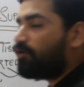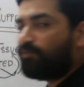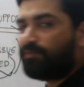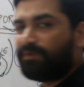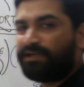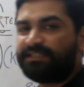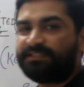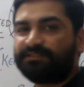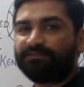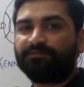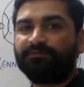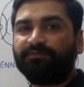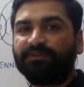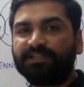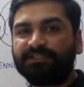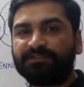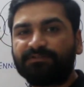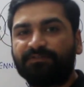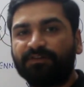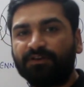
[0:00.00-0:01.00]
much
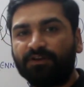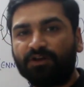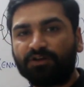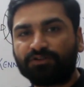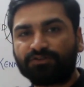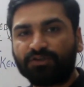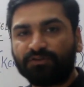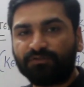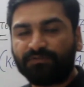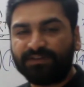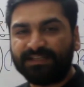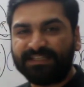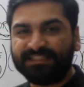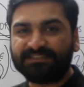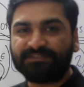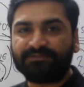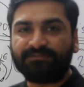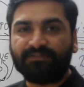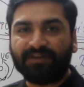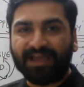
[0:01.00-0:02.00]
which philosophy
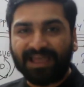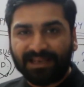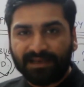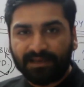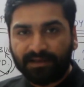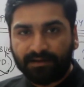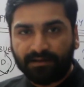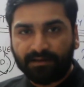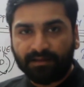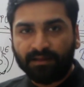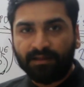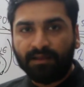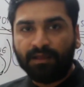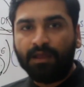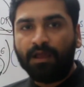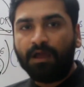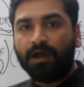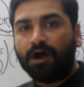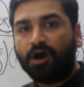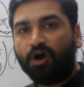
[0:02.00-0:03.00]
is valid,
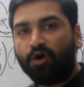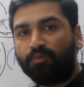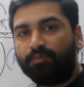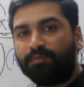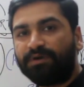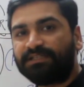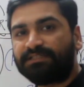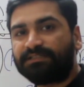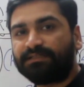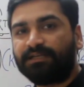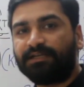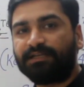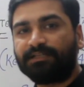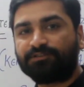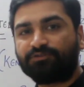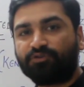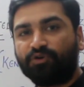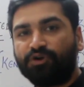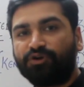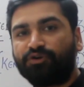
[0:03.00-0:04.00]
how much it
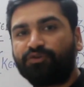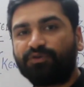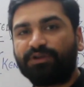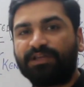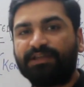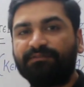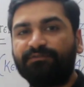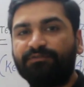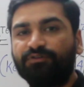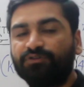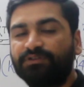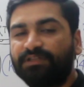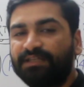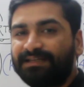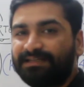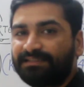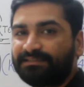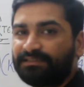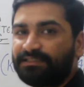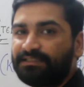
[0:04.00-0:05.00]
is going to give you
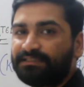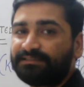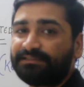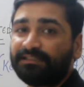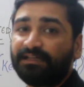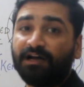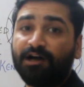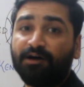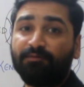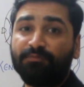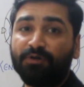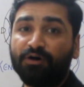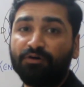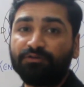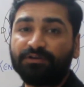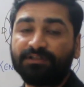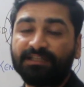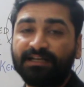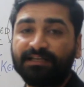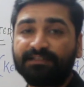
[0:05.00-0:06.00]
the results, the
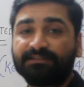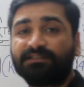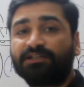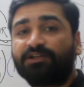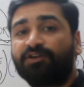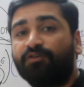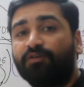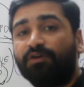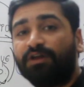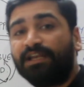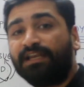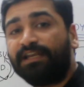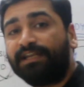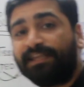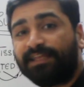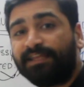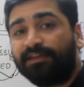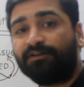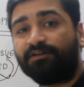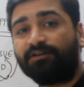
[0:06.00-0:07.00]
amount, that is the
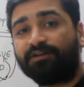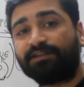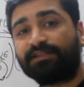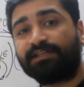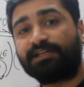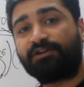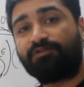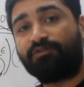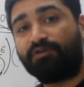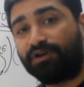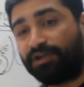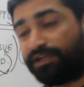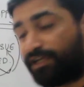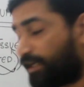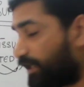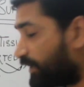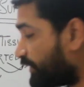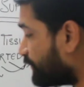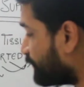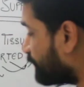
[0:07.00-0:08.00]
quality or the
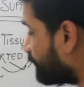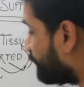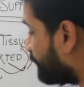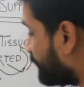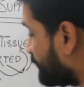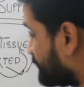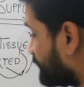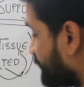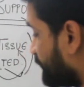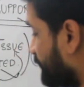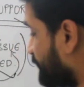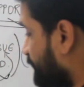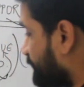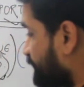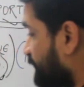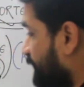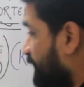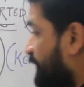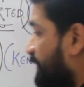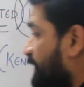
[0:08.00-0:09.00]
quantity of
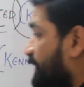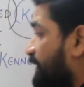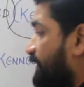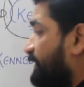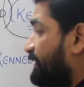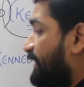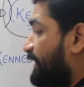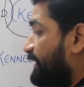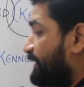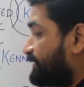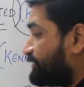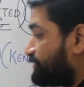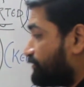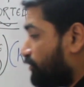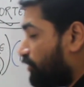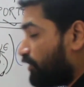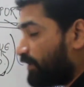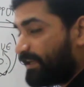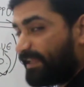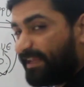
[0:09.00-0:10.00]
results, that is
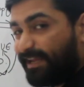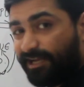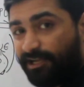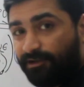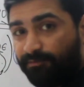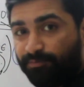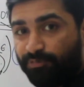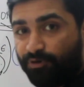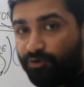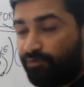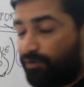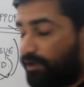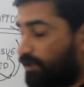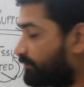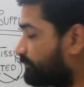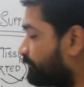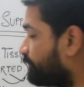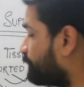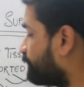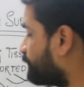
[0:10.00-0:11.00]
not yet
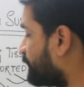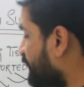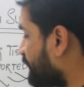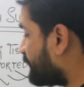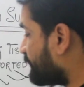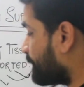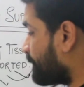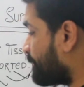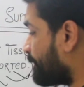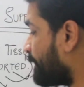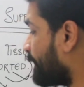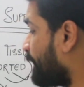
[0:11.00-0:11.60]
proven. But